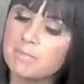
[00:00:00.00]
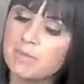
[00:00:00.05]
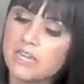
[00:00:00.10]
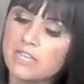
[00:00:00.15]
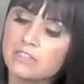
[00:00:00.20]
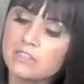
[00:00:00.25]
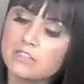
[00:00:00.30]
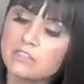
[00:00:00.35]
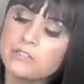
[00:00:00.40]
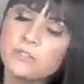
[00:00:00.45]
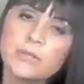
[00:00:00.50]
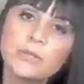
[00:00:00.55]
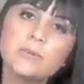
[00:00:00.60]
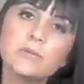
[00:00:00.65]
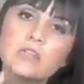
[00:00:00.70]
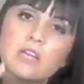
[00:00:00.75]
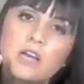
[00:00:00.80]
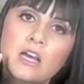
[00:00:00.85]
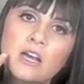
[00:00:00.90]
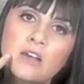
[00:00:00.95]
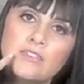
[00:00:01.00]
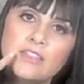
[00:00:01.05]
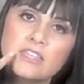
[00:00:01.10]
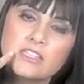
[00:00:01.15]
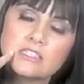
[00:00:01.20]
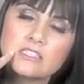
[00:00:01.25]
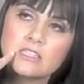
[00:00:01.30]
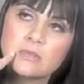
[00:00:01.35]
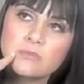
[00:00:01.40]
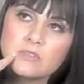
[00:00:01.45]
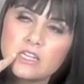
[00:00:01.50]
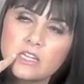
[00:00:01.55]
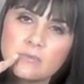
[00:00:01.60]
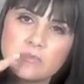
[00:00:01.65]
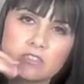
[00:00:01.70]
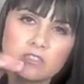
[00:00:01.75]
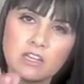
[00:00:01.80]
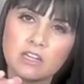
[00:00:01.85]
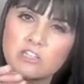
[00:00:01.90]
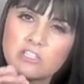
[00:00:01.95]
But note uh, that
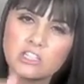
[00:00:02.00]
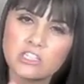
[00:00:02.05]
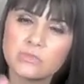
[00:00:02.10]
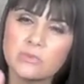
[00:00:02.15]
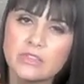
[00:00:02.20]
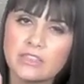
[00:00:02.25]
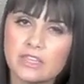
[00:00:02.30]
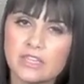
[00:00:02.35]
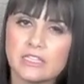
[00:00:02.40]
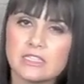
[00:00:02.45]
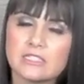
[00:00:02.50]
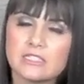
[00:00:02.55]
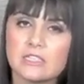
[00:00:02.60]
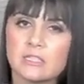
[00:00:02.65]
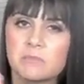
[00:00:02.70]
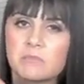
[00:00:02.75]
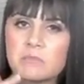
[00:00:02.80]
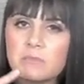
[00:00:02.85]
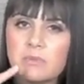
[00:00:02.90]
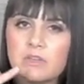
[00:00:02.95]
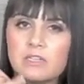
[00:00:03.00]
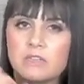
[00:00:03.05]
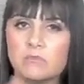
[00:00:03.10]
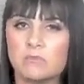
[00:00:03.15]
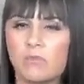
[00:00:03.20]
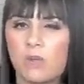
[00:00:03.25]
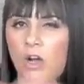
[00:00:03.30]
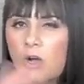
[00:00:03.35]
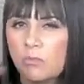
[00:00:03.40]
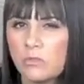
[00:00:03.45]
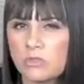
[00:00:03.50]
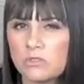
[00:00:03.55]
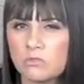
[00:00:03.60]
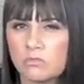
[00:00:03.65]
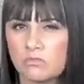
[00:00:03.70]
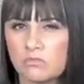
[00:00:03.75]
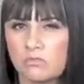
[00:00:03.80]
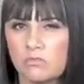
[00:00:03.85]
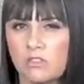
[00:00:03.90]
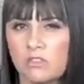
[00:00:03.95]
sometimes, not just with enzymes, but
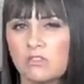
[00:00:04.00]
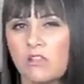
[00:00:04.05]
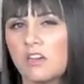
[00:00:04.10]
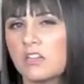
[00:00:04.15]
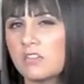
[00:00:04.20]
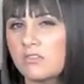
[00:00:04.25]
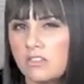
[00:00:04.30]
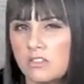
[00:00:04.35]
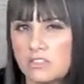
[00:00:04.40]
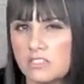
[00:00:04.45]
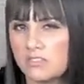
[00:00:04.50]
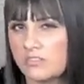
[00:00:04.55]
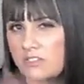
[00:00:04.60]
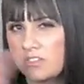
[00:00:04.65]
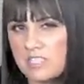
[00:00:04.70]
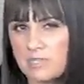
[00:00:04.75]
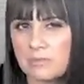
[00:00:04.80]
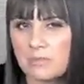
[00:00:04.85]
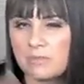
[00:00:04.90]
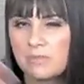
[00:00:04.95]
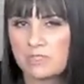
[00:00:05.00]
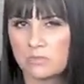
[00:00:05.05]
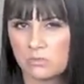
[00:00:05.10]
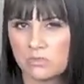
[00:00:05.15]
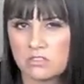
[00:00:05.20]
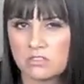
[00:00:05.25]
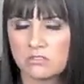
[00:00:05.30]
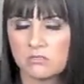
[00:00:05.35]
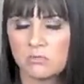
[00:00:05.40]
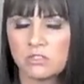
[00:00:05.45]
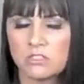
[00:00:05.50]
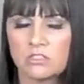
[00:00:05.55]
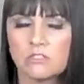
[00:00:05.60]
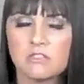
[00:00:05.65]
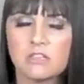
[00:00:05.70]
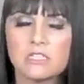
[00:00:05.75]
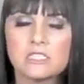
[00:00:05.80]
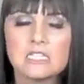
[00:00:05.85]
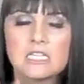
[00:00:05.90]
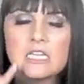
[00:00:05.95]
almost a lot of our different supplements will, will do
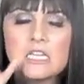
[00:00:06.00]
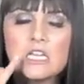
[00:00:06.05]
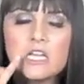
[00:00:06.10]
this.